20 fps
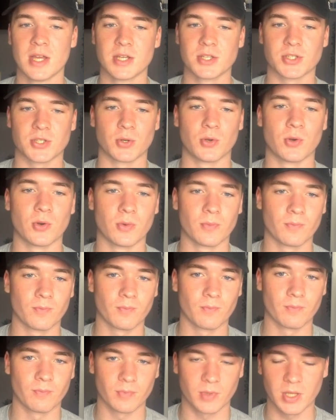So
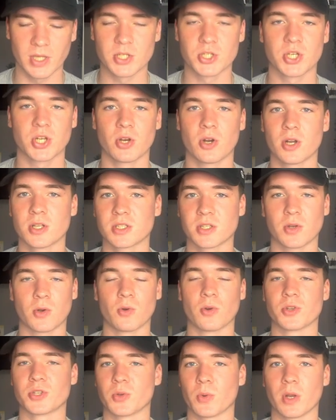clean sheet odds, of
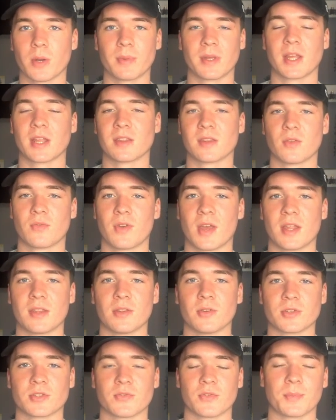course, you want to be getting
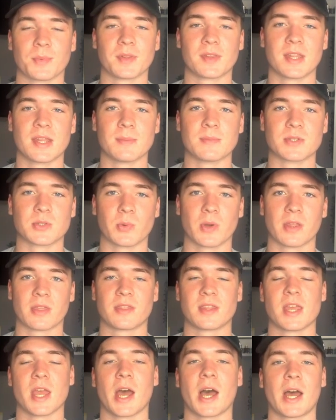defenders from the teams with
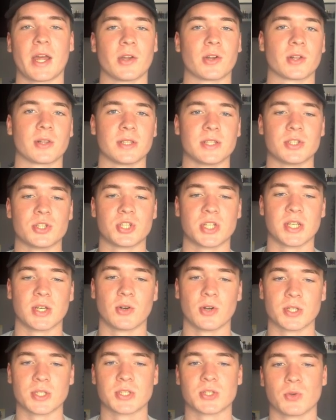the higher clean sheet
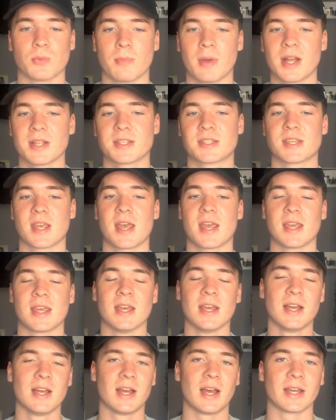odds. So Man City,
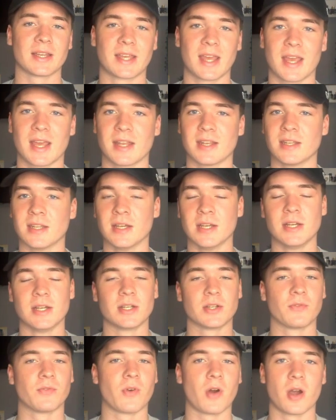again,
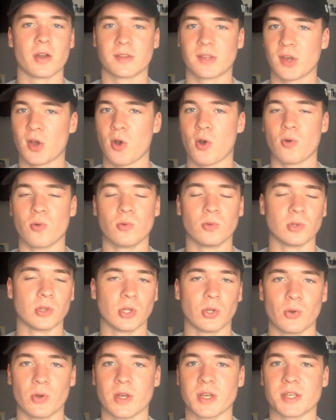Vardiol,
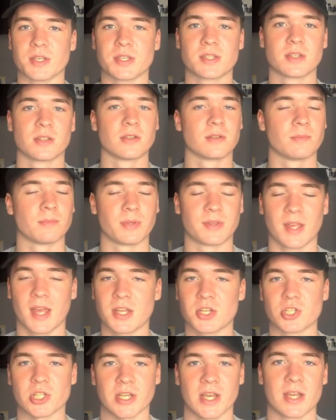Lewis,
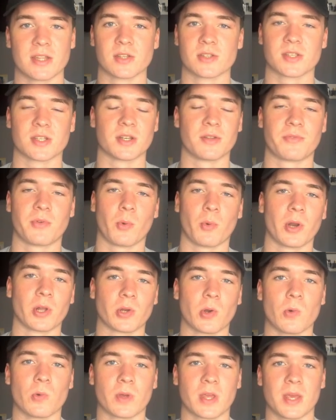potentially Ederson if you want a
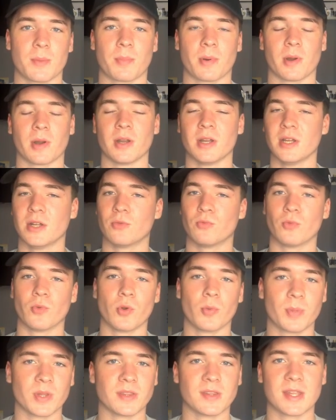goalkeeper,
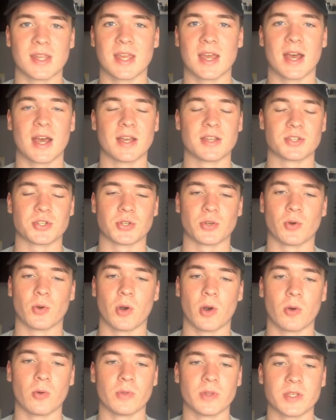Ruben Diaz, you know,
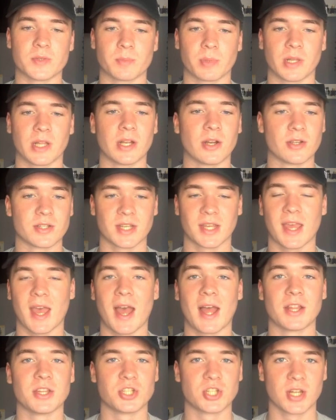all these players.
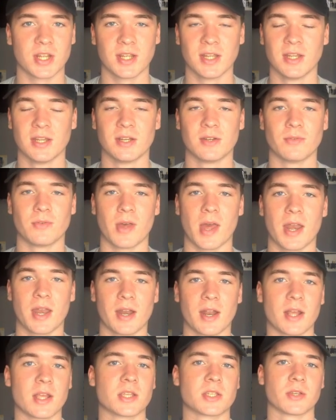Akanji, very
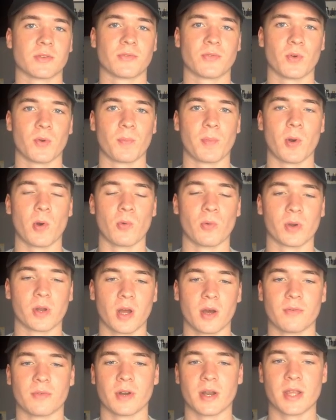nice for ball
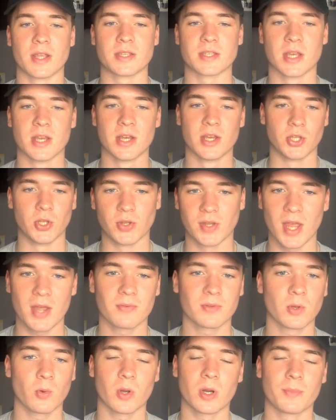recoveries. You
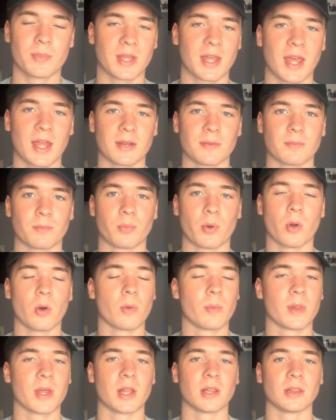definitely want to be getting
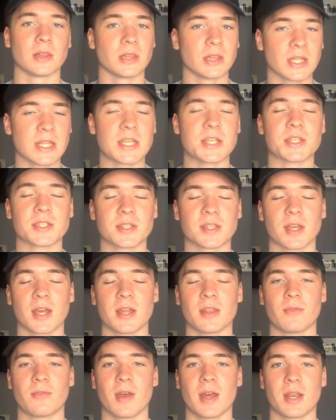probably at least at
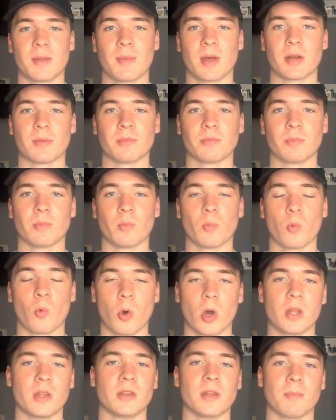the very minimum
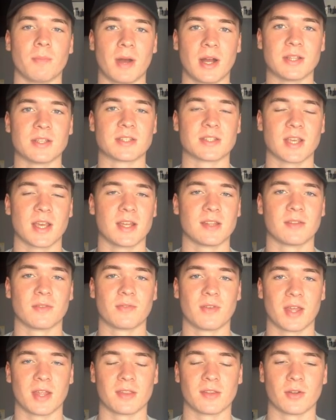one Man City
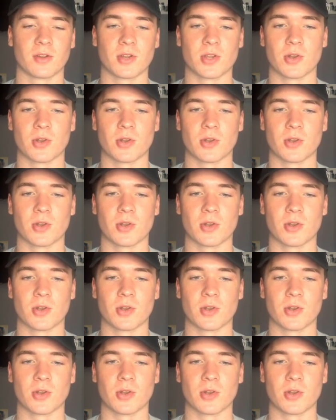defender.